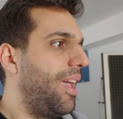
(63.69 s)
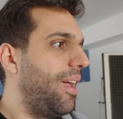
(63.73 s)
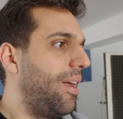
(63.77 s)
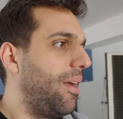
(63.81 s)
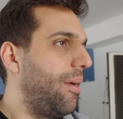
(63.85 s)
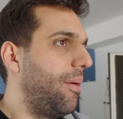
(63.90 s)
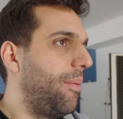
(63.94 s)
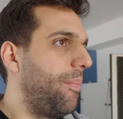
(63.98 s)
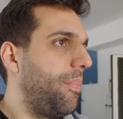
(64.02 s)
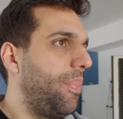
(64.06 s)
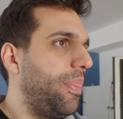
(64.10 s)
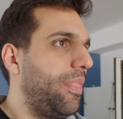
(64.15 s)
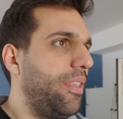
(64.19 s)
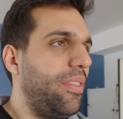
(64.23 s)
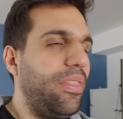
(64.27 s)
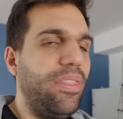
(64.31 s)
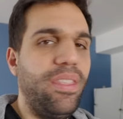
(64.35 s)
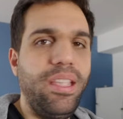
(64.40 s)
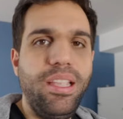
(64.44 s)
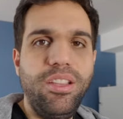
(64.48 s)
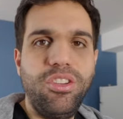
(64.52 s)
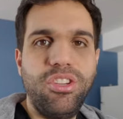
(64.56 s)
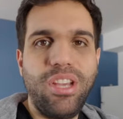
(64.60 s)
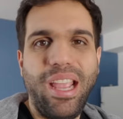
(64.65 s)
The
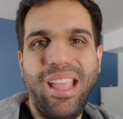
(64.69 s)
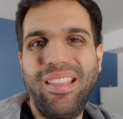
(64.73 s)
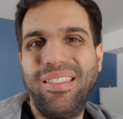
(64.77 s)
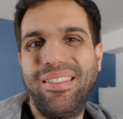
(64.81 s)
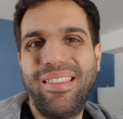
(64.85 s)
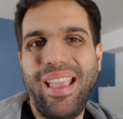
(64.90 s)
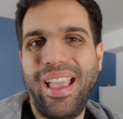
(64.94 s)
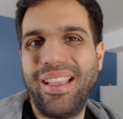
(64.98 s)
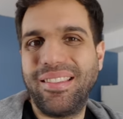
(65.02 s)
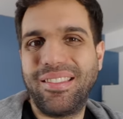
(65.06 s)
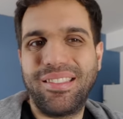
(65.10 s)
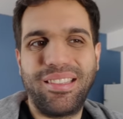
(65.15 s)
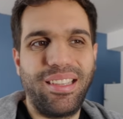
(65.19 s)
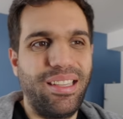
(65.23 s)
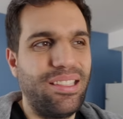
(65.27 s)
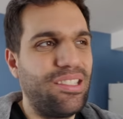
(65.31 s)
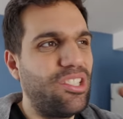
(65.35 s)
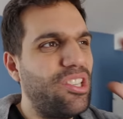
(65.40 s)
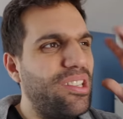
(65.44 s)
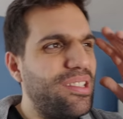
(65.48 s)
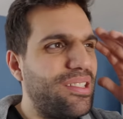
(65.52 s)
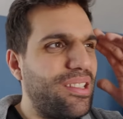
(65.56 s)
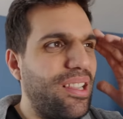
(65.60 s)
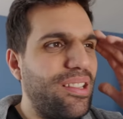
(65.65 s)
DJ desk, it
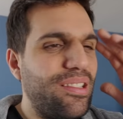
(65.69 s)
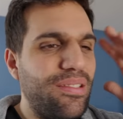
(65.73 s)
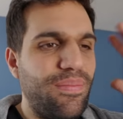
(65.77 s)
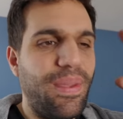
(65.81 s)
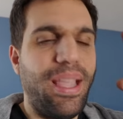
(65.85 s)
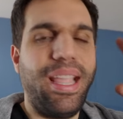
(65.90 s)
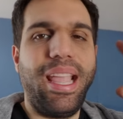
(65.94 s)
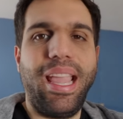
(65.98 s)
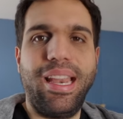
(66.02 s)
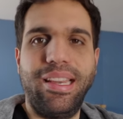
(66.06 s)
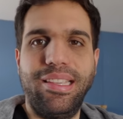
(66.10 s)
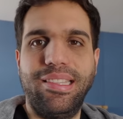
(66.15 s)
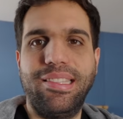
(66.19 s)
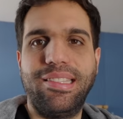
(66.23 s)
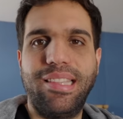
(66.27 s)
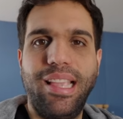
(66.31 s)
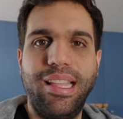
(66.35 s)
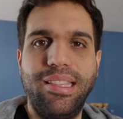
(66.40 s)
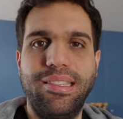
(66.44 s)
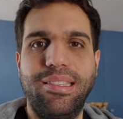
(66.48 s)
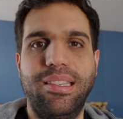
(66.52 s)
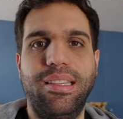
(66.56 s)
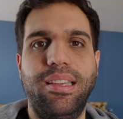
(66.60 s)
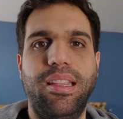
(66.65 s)
just doesn't make any
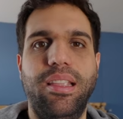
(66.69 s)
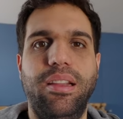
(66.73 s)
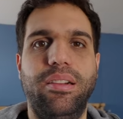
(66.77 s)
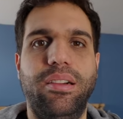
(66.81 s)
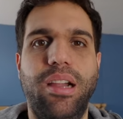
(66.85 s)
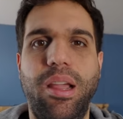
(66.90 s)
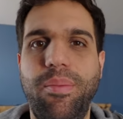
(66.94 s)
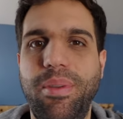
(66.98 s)
sense in here.